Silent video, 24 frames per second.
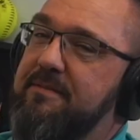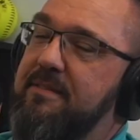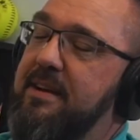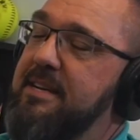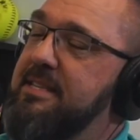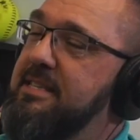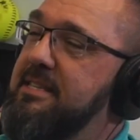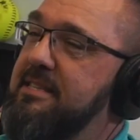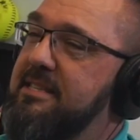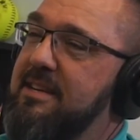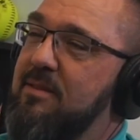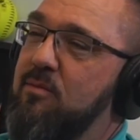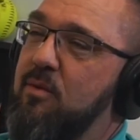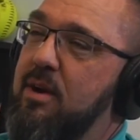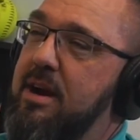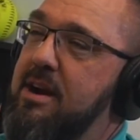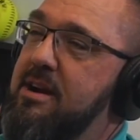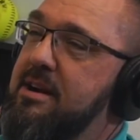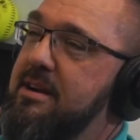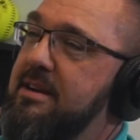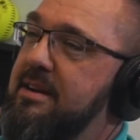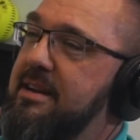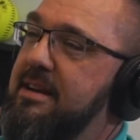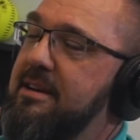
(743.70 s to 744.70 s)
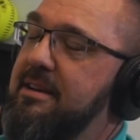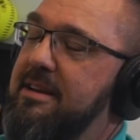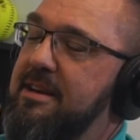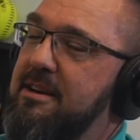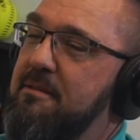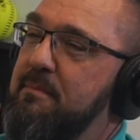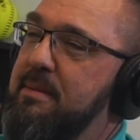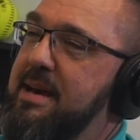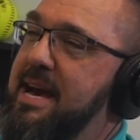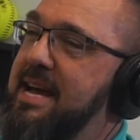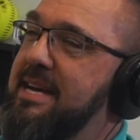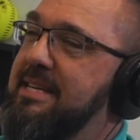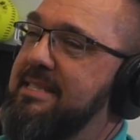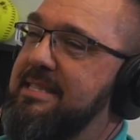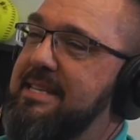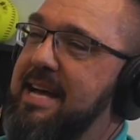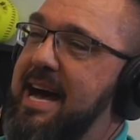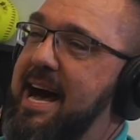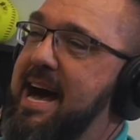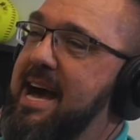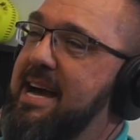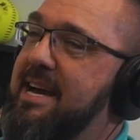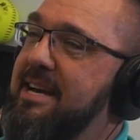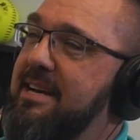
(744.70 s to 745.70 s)
fishing somewhere, and he'll be on his
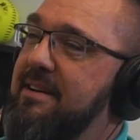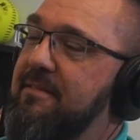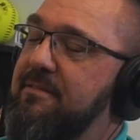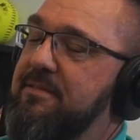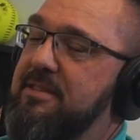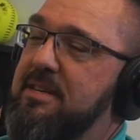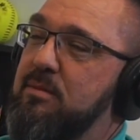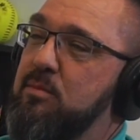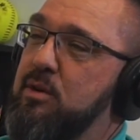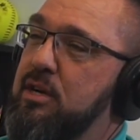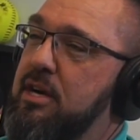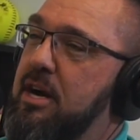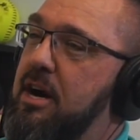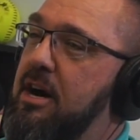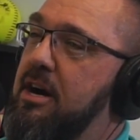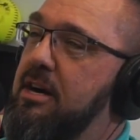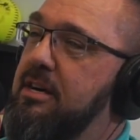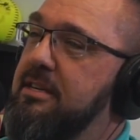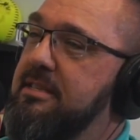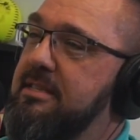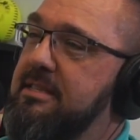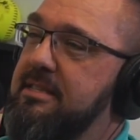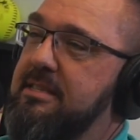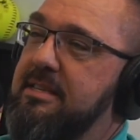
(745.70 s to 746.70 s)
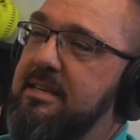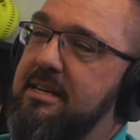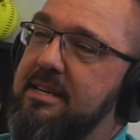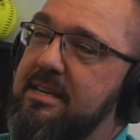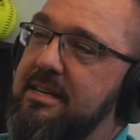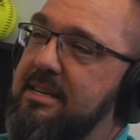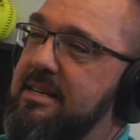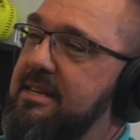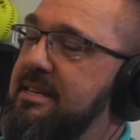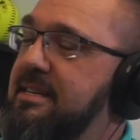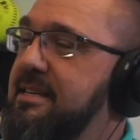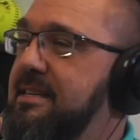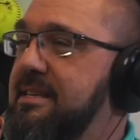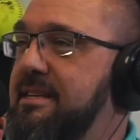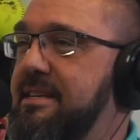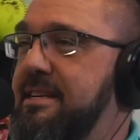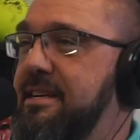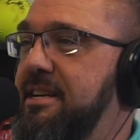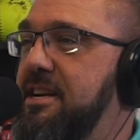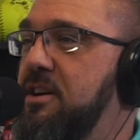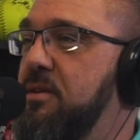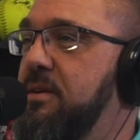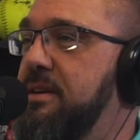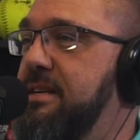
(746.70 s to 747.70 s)
dock. And if someone calls,
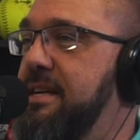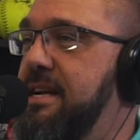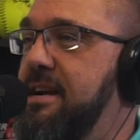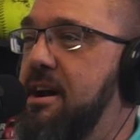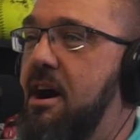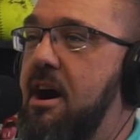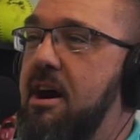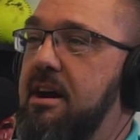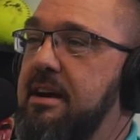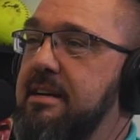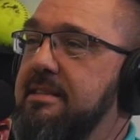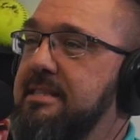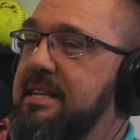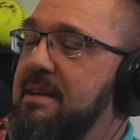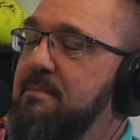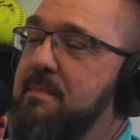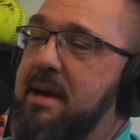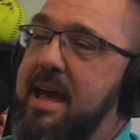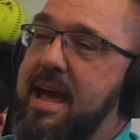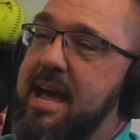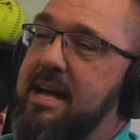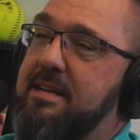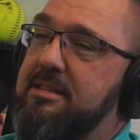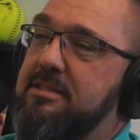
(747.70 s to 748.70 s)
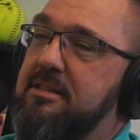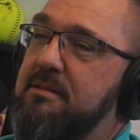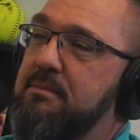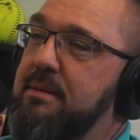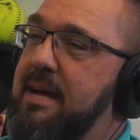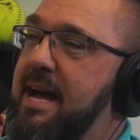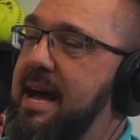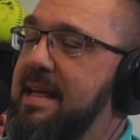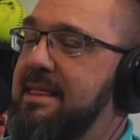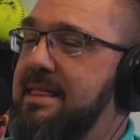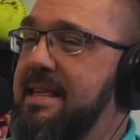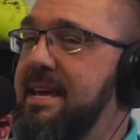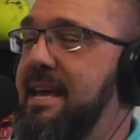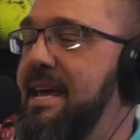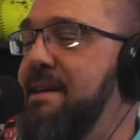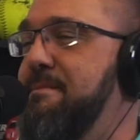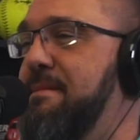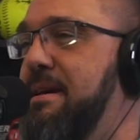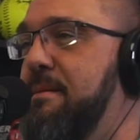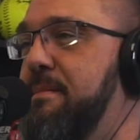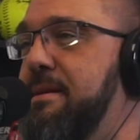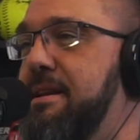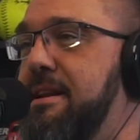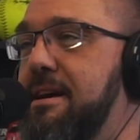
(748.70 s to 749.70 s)
in August, he may answer, but I think he
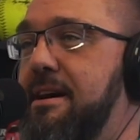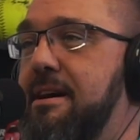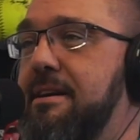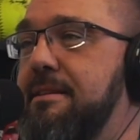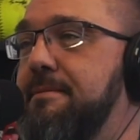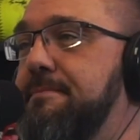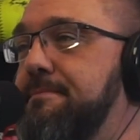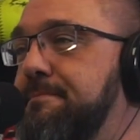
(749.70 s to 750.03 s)
may be done.